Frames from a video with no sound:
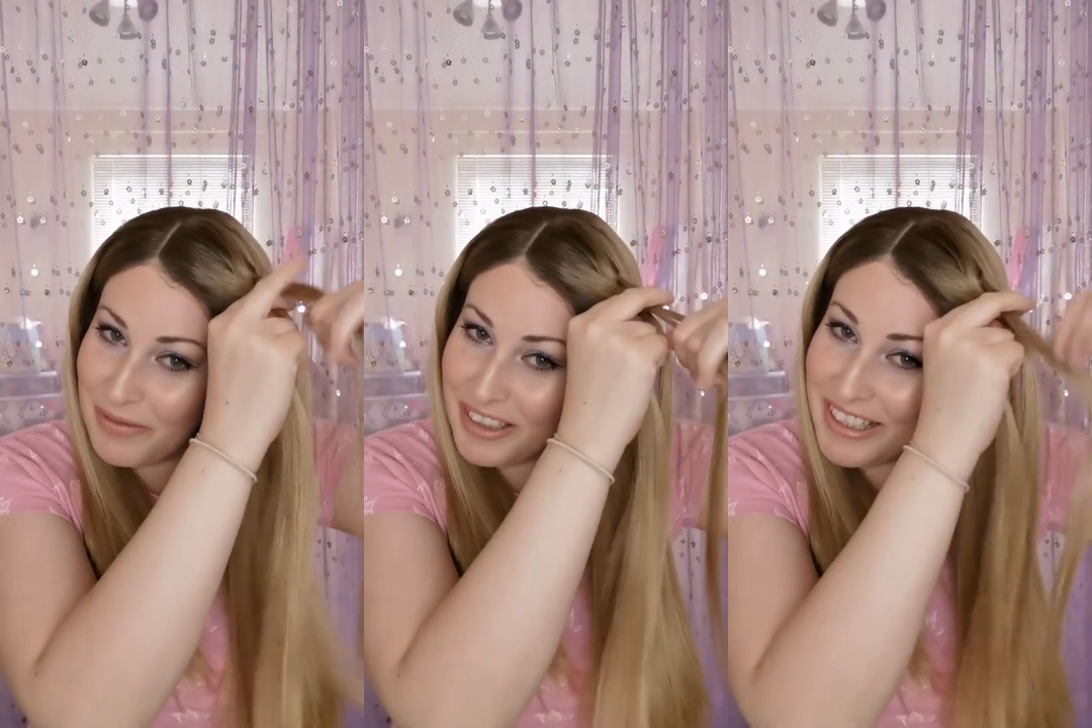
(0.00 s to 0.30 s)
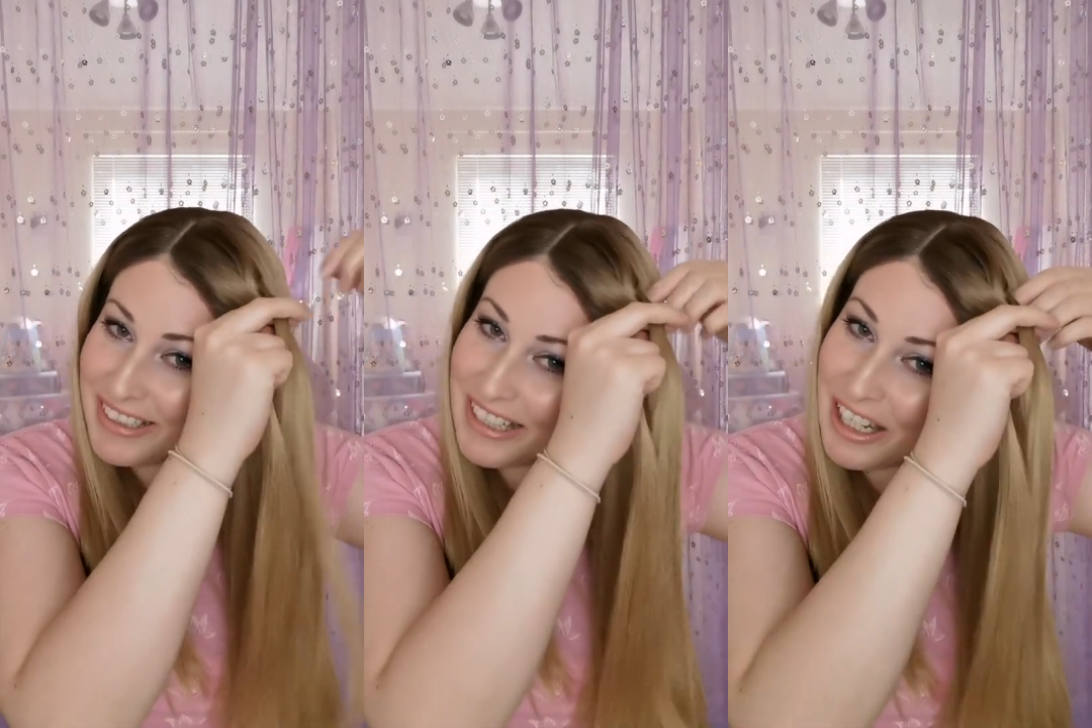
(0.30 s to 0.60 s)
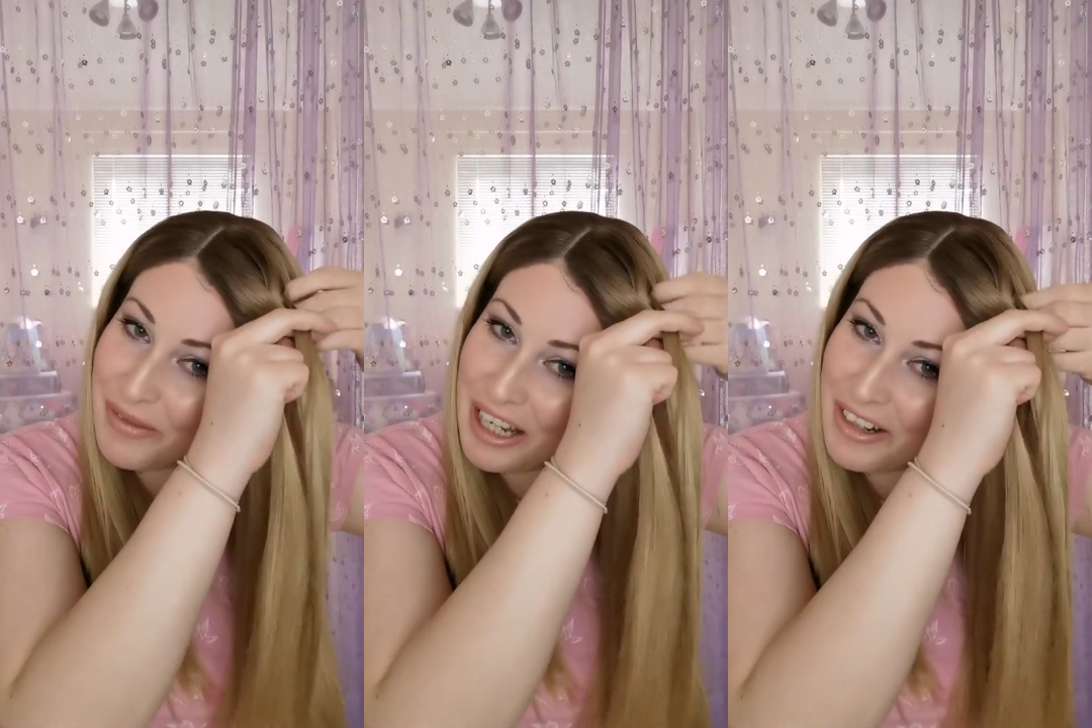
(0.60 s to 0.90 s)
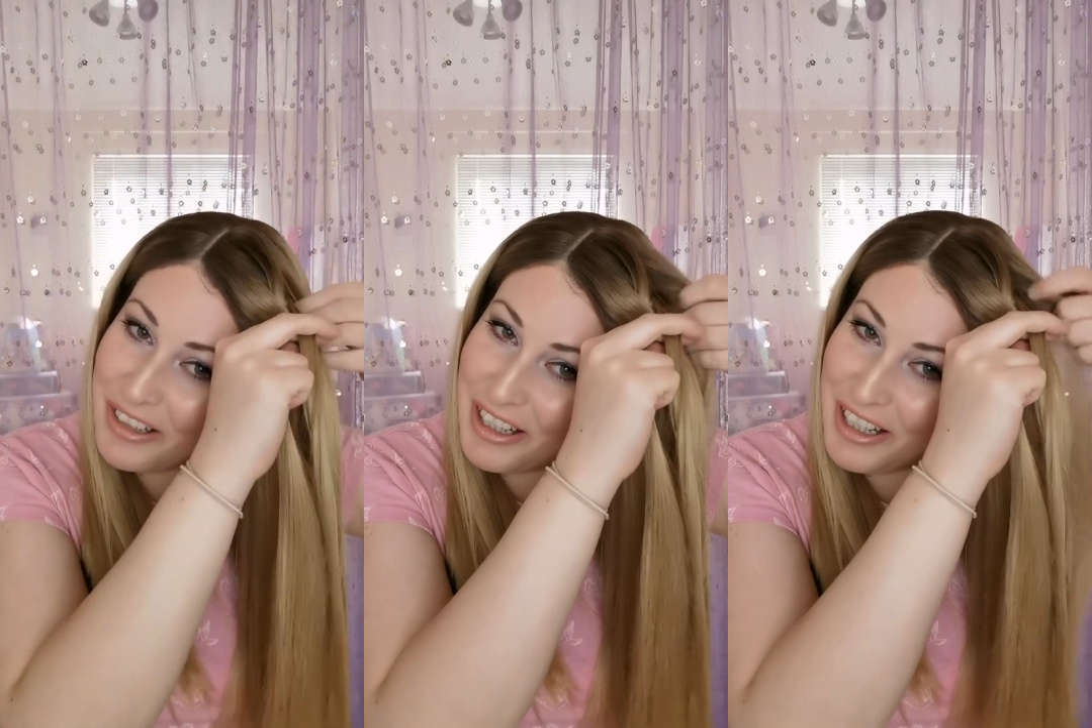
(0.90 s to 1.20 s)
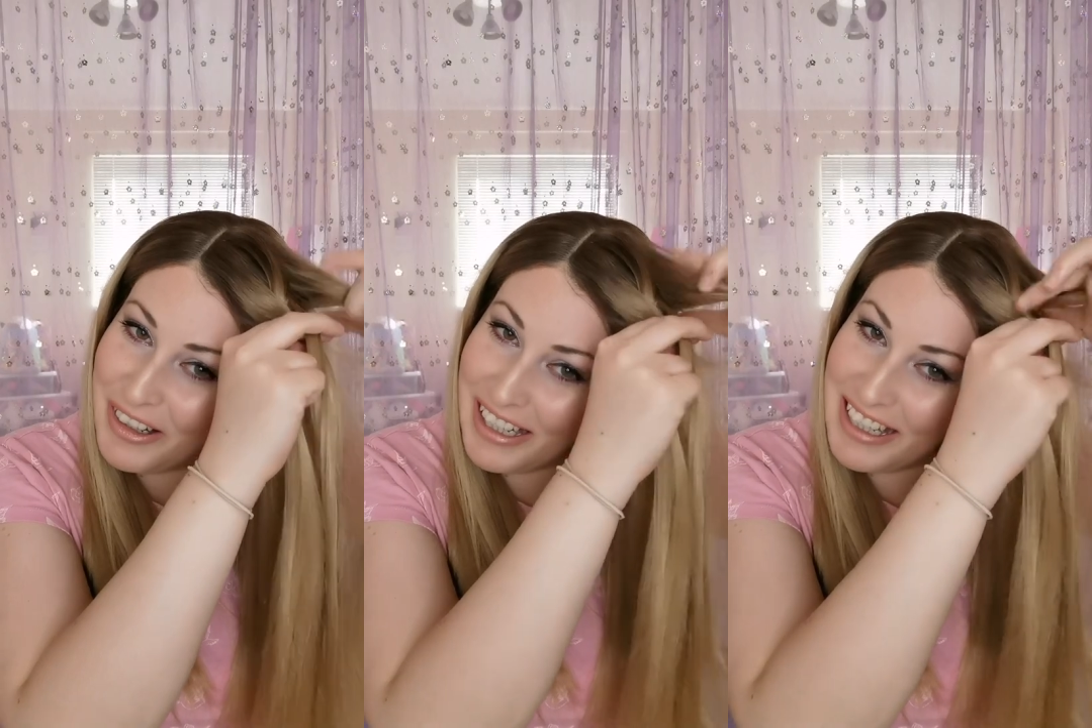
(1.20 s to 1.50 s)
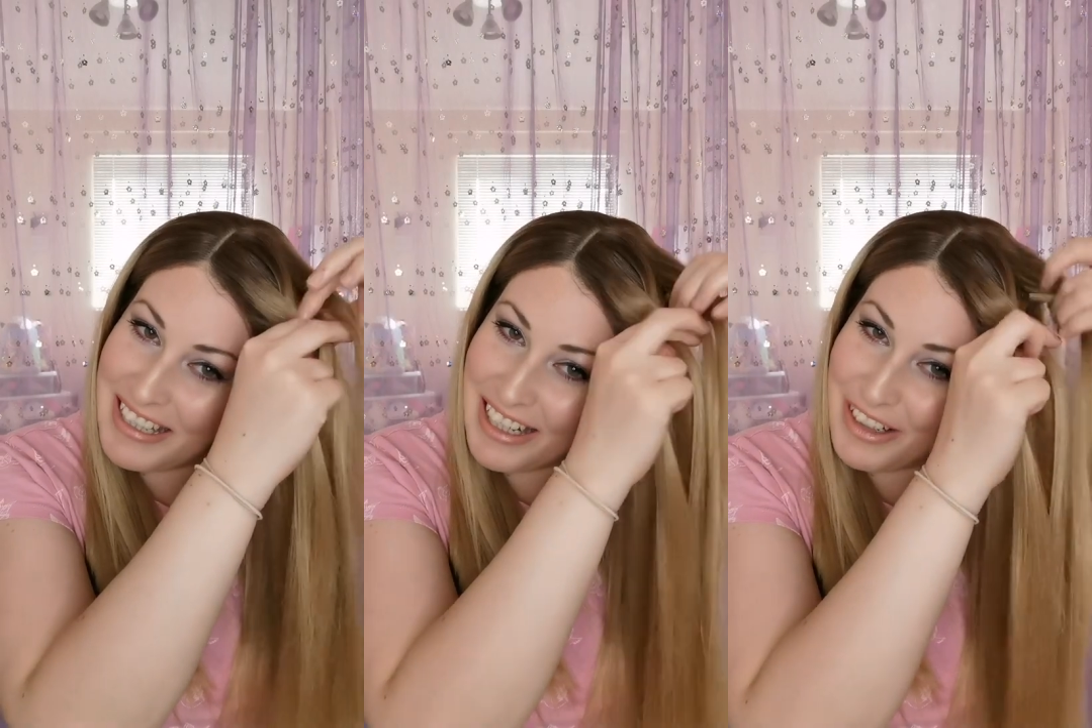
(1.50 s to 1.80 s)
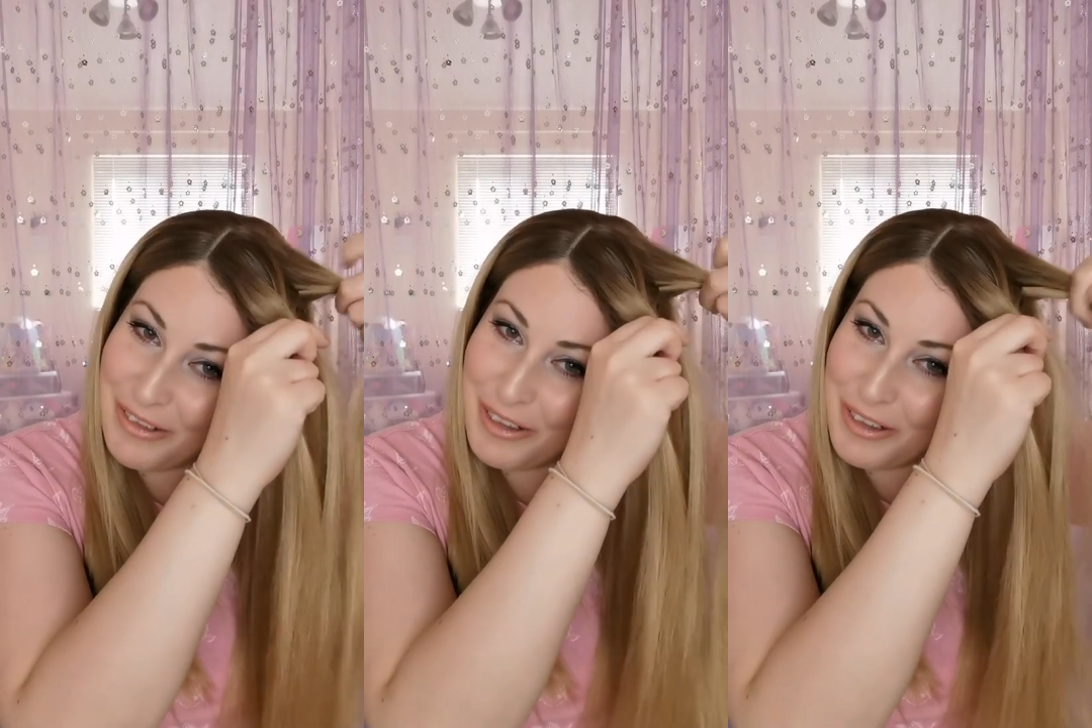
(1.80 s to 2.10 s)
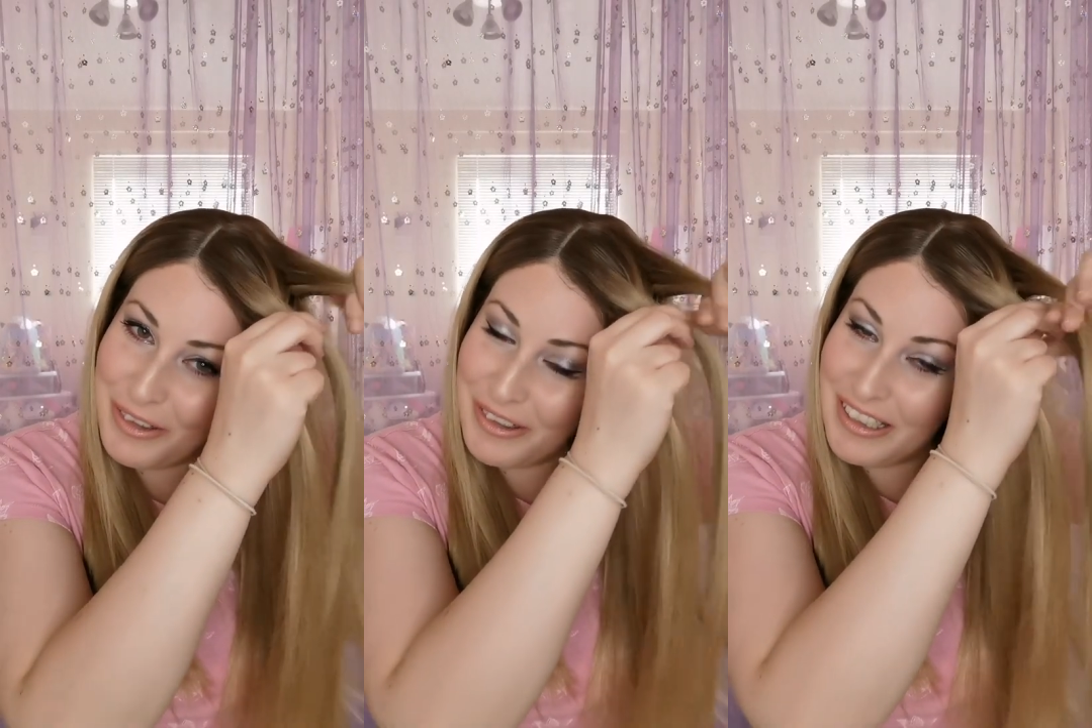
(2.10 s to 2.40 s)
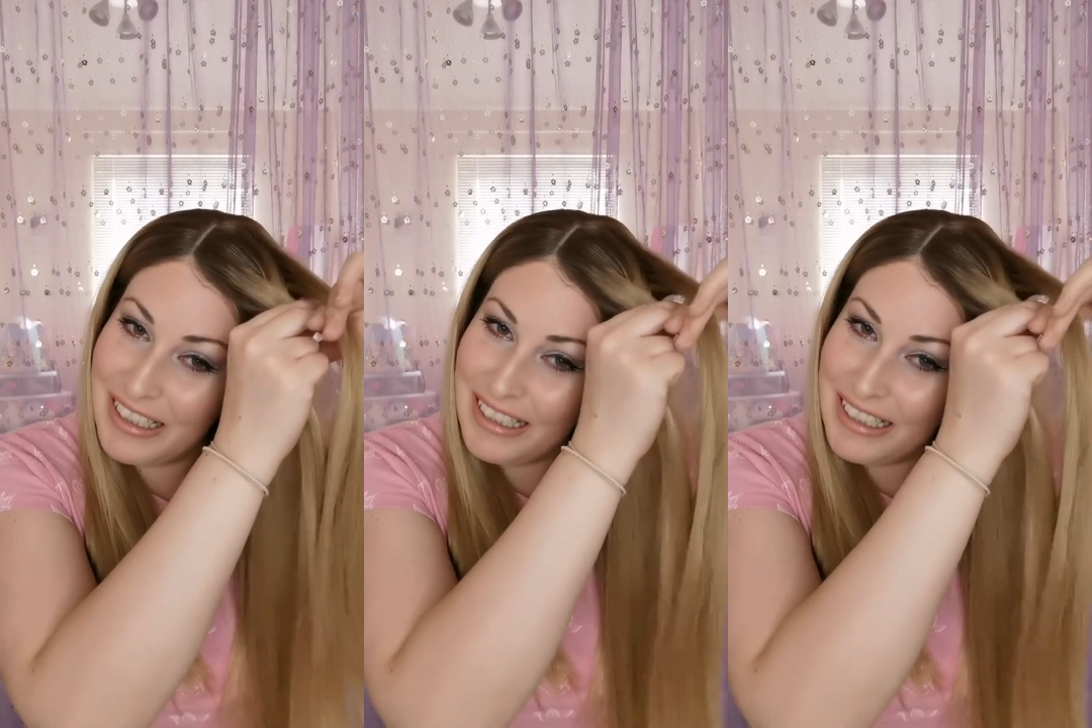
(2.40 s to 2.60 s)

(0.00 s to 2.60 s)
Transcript: please tell me how to do it, because I don't know.